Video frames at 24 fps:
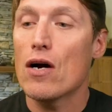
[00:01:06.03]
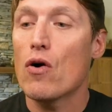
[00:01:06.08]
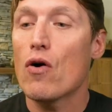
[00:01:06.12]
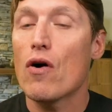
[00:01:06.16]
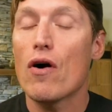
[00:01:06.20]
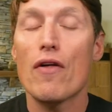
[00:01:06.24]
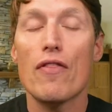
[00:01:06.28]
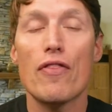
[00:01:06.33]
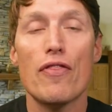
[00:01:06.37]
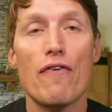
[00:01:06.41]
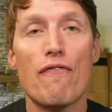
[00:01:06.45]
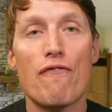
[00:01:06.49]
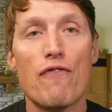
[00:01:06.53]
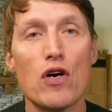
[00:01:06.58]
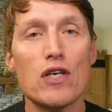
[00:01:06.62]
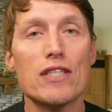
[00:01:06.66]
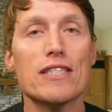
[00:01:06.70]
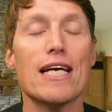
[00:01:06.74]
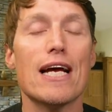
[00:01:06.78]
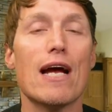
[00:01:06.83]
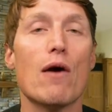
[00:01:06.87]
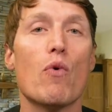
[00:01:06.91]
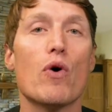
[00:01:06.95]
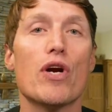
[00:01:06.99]
The first
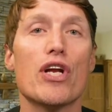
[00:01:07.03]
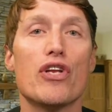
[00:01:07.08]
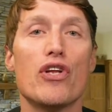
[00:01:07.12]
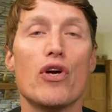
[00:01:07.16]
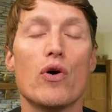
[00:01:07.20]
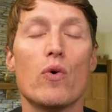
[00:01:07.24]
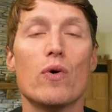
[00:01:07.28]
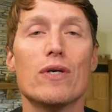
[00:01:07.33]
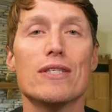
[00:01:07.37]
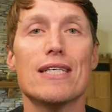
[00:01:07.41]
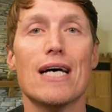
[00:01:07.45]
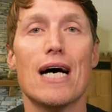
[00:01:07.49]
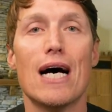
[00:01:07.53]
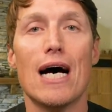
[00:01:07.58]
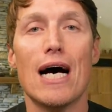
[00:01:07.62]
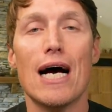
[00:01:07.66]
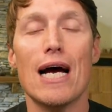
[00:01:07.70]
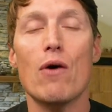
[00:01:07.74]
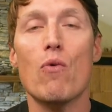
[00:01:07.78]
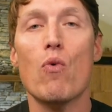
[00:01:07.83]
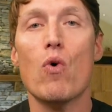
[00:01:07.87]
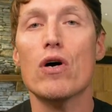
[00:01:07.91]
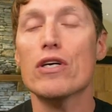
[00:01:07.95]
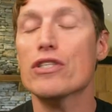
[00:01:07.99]
thing I want to do is I
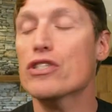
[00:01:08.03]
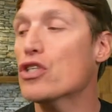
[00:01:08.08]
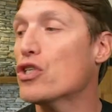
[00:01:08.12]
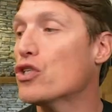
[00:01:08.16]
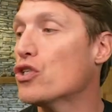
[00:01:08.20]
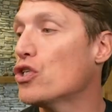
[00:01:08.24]
want